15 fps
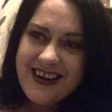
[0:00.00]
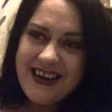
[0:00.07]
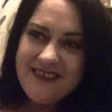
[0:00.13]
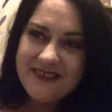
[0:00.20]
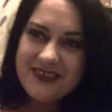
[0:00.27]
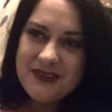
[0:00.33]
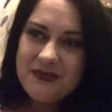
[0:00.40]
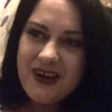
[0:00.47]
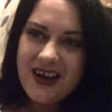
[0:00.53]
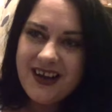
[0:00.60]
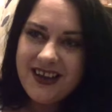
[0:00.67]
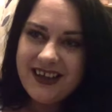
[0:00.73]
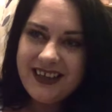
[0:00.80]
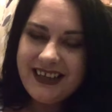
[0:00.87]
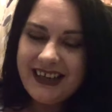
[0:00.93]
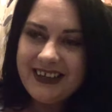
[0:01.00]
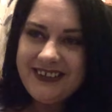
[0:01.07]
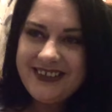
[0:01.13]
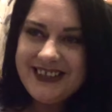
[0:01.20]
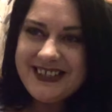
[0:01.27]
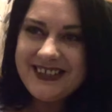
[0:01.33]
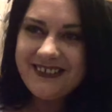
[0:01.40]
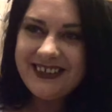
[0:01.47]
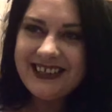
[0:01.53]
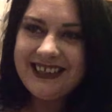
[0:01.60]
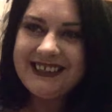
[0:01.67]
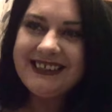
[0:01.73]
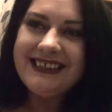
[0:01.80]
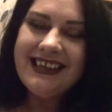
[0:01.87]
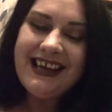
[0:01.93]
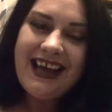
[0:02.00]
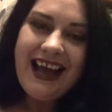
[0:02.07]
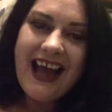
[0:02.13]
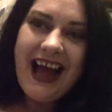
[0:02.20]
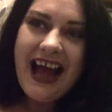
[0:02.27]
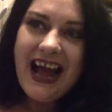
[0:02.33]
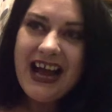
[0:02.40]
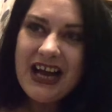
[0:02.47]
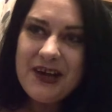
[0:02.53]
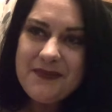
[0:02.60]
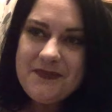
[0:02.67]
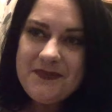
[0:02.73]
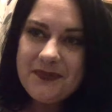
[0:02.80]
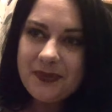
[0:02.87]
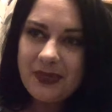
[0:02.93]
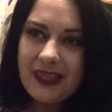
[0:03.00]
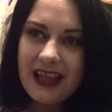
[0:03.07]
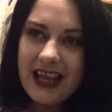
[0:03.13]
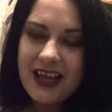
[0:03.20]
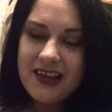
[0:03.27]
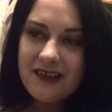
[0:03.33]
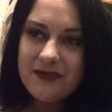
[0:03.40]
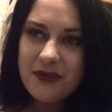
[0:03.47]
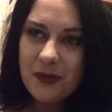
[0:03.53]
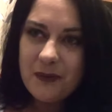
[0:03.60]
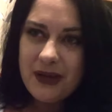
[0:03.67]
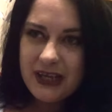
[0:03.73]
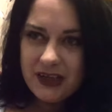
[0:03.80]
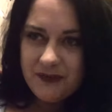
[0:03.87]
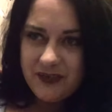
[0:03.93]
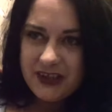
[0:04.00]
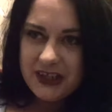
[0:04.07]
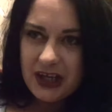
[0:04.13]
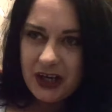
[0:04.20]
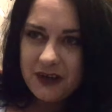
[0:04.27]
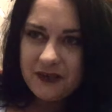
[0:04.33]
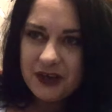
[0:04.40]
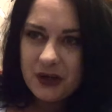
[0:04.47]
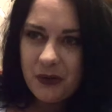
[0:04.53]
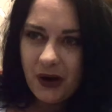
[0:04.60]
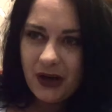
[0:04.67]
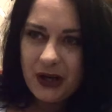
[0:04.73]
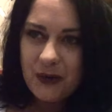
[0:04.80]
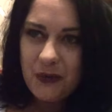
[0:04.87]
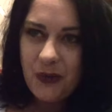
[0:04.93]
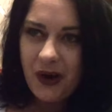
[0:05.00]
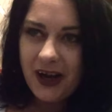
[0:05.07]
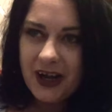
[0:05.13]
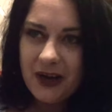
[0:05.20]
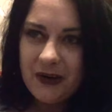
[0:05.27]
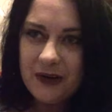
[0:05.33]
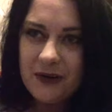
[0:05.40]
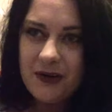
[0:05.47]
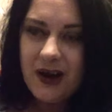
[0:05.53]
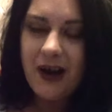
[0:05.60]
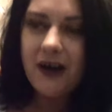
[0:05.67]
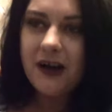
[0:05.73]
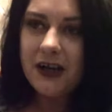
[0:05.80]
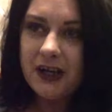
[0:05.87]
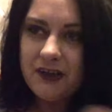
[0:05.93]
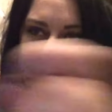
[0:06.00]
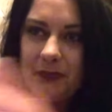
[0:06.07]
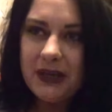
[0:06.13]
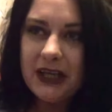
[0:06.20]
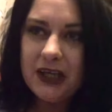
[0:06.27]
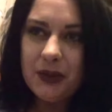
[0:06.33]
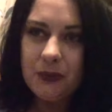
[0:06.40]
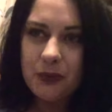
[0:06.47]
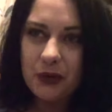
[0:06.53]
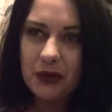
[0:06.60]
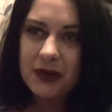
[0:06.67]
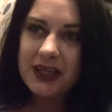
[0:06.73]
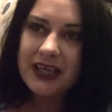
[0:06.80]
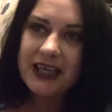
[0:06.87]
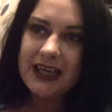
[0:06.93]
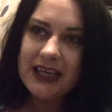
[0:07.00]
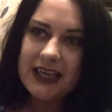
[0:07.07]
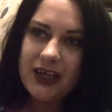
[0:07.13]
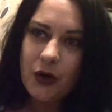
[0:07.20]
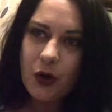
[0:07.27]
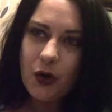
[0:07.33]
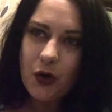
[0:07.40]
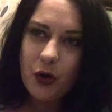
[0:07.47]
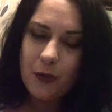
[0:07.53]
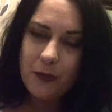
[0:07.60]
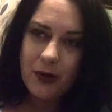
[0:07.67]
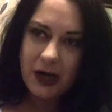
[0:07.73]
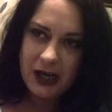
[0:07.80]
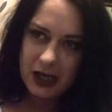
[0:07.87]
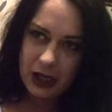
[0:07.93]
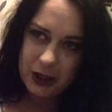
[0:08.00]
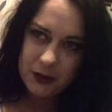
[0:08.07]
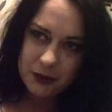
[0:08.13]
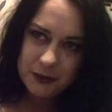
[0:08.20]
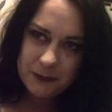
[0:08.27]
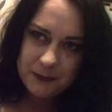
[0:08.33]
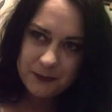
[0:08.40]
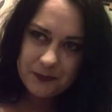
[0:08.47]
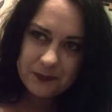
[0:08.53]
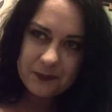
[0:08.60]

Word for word: Hi everyone, how you doing? Um, i not made a video for quite a while. I've been working on my own